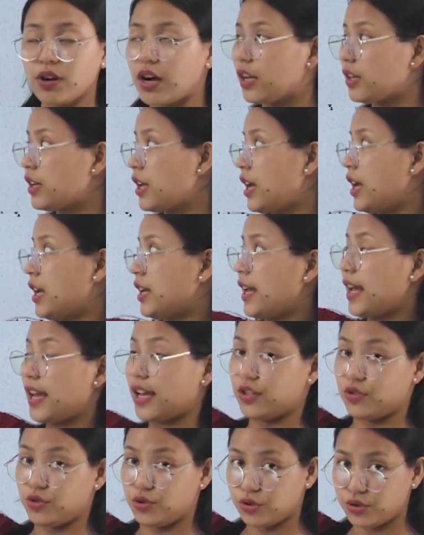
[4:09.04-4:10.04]
what?
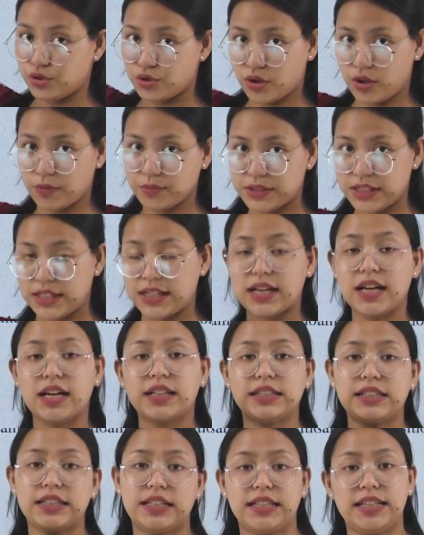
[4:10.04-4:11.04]
Azeotropes hana
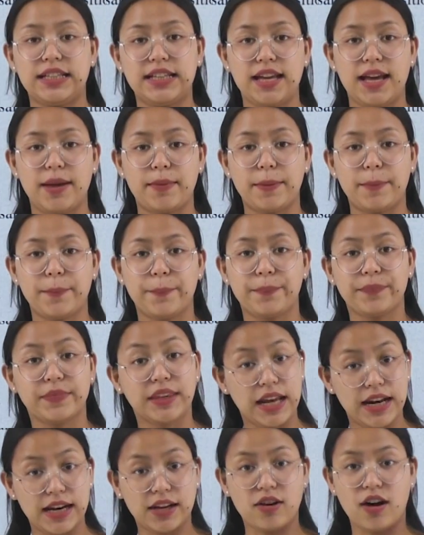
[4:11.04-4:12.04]
khangnagani.
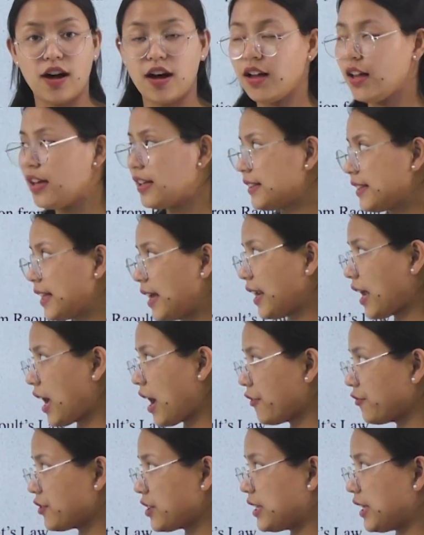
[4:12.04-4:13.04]
Then
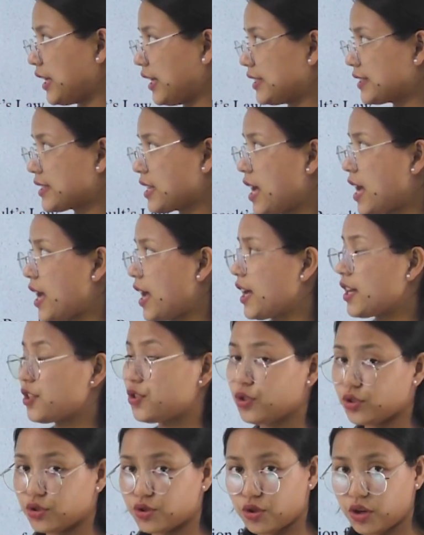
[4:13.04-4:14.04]
after this,
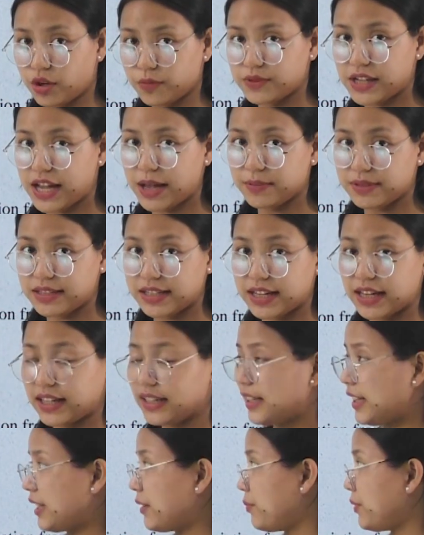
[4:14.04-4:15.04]
azeotropes have a
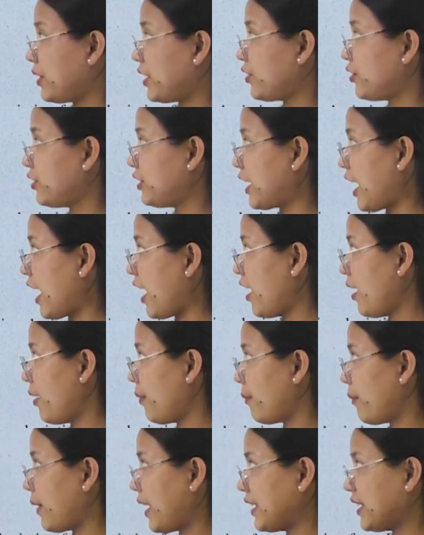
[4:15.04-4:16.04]
period
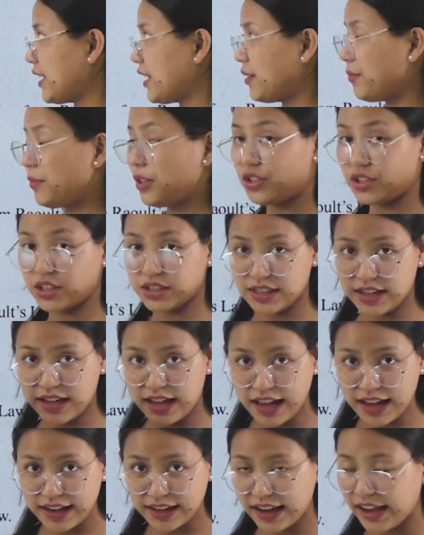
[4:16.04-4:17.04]
binary mixture ni
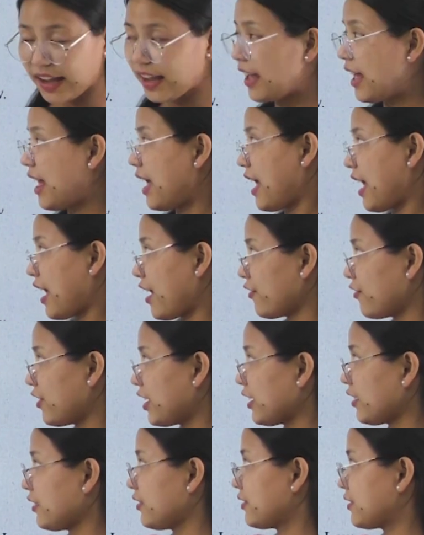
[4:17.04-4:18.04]

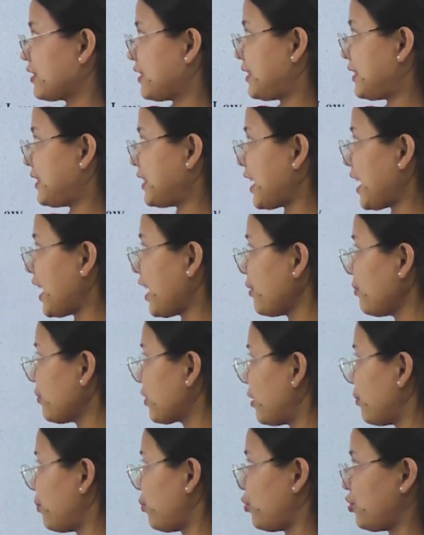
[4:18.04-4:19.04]
having
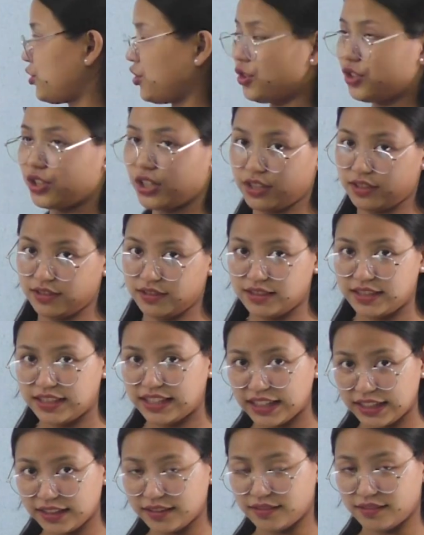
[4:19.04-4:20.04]
same composition
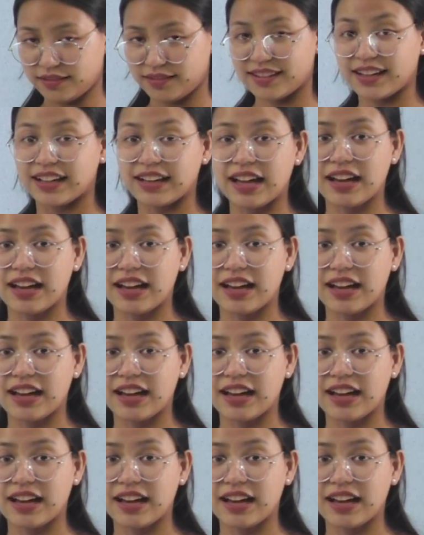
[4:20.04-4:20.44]
in